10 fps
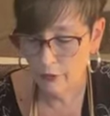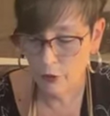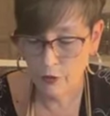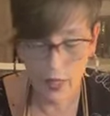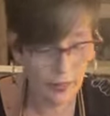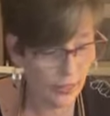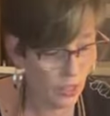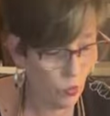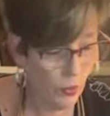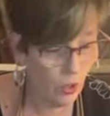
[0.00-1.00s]
And if you felt
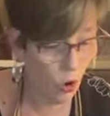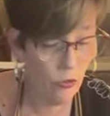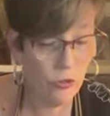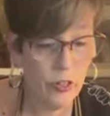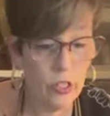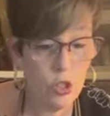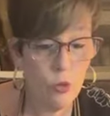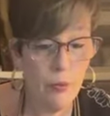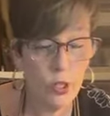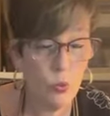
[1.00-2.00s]
like you went over it
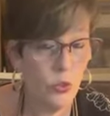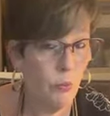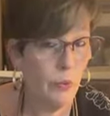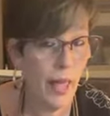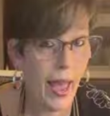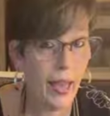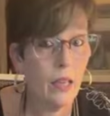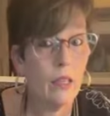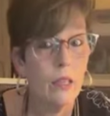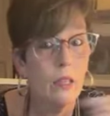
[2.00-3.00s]
too much with the
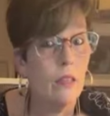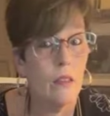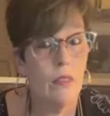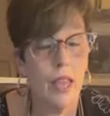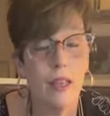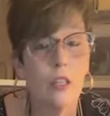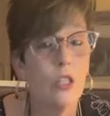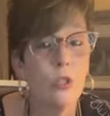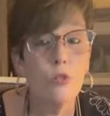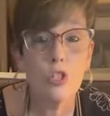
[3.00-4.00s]
black, then
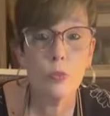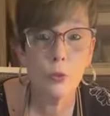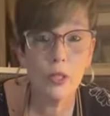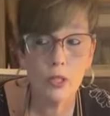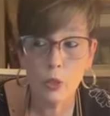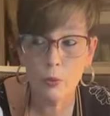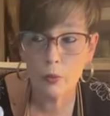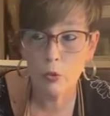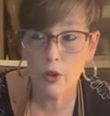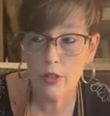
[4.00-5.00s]
you just put a little
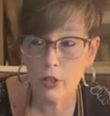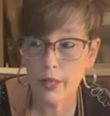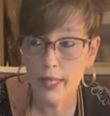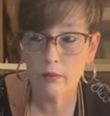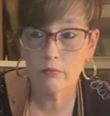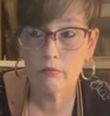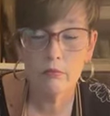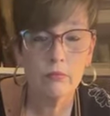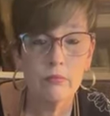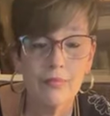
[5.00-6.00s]
bit more of the green
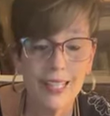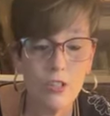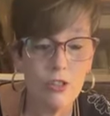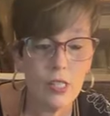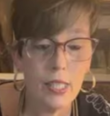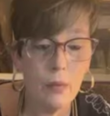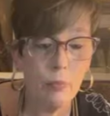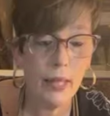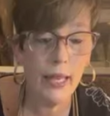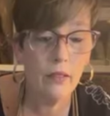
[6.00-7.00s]
and you just
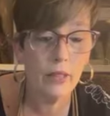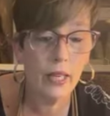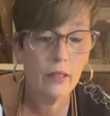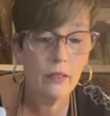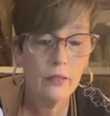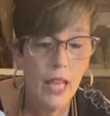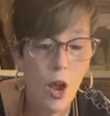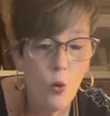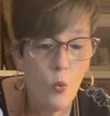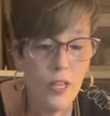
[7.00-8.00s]
keep layering.
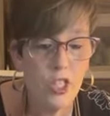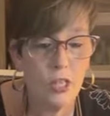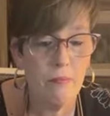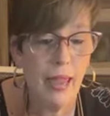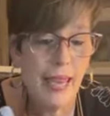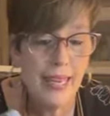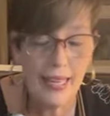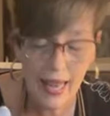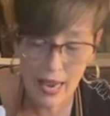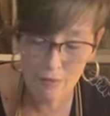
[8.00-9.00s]
What you
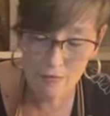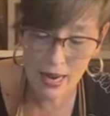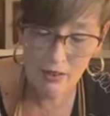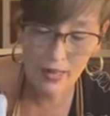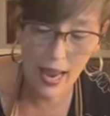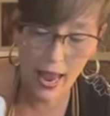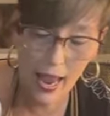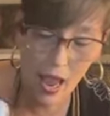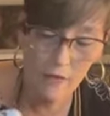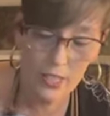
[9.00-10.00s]
making? Hey, Mary,
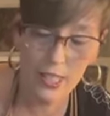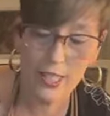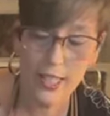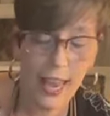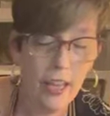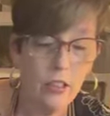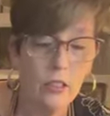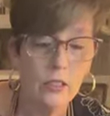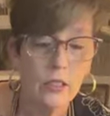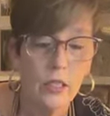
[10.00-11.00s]
I have a
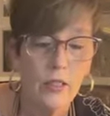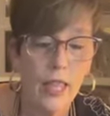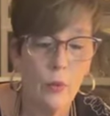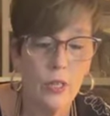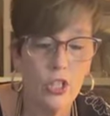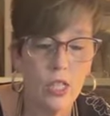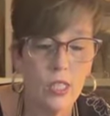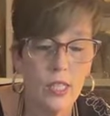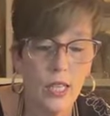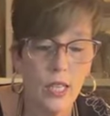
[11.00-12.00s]
scale that we
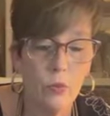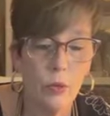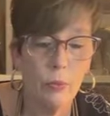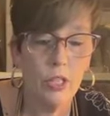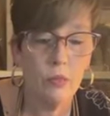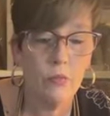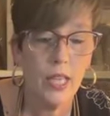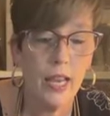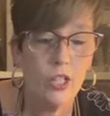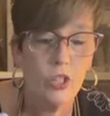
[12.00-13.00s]
just did. We put some
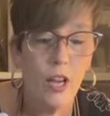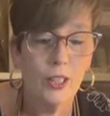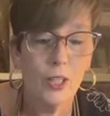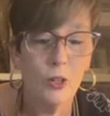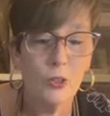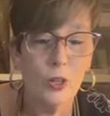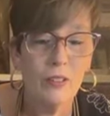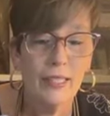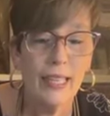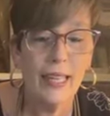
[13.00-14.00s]
texture. Hello,
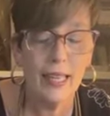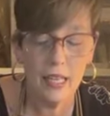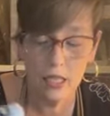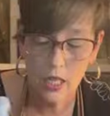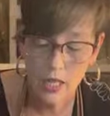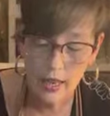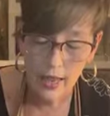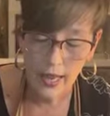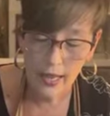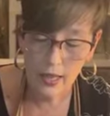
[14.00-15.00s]
Lori Ann.
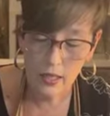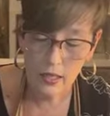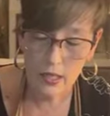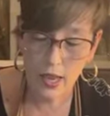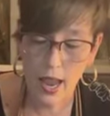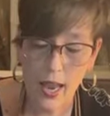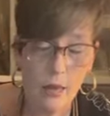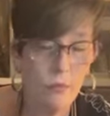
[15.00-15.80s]
And